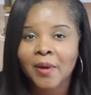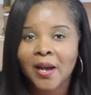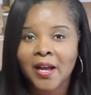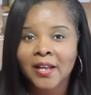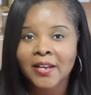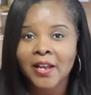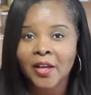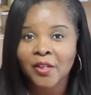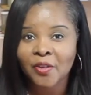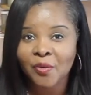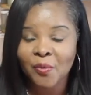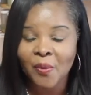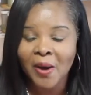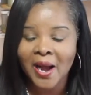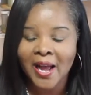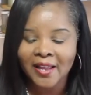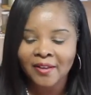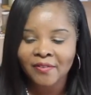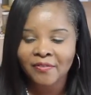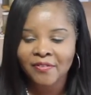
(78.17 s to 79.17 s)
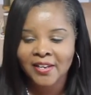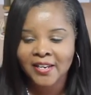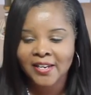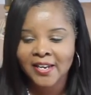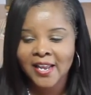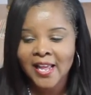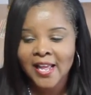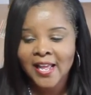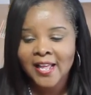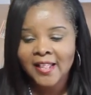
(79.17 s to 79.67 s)
another wife,
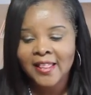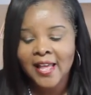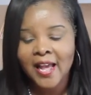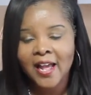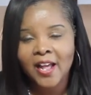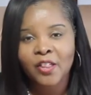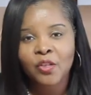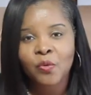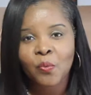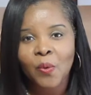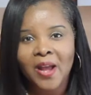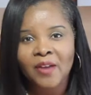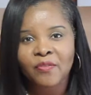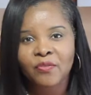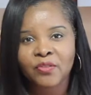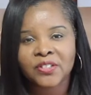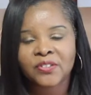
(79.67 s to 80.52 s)
and that other wife